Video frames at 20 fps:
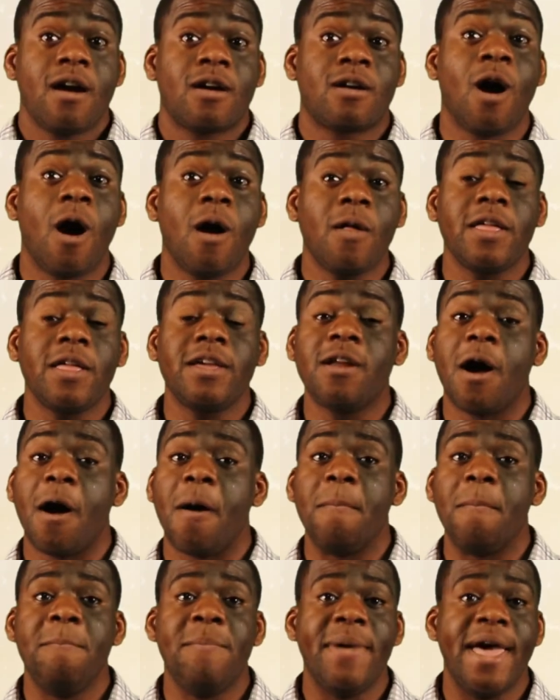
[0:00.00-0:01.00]
Calling all
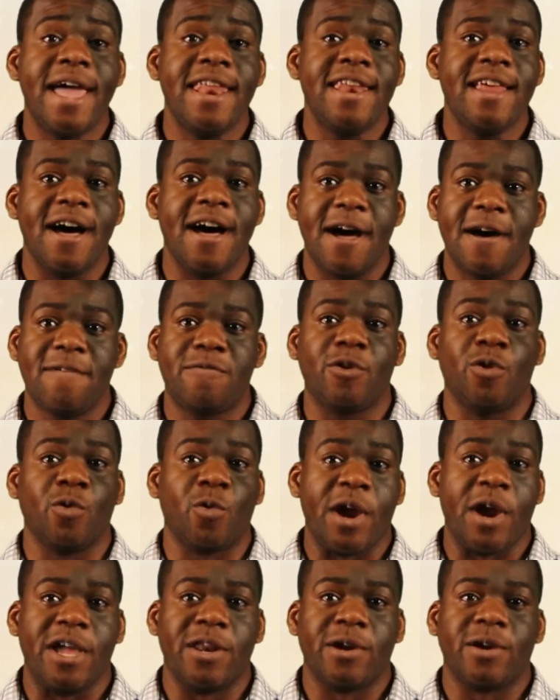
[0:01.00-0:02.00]
men of
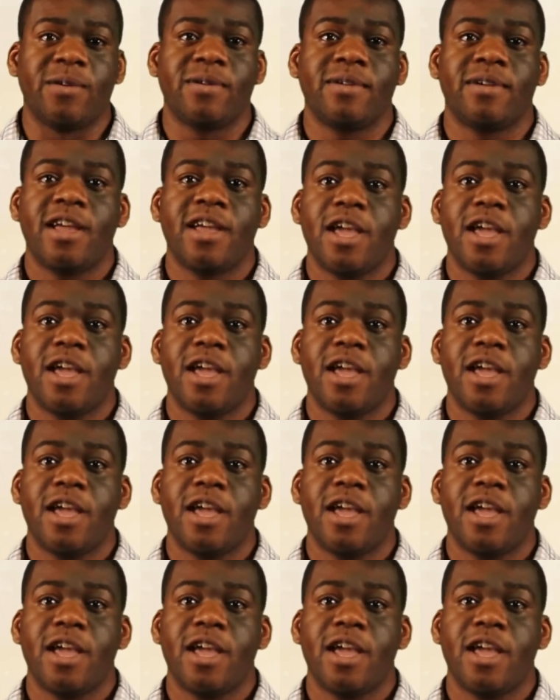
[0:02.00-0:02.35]
greater.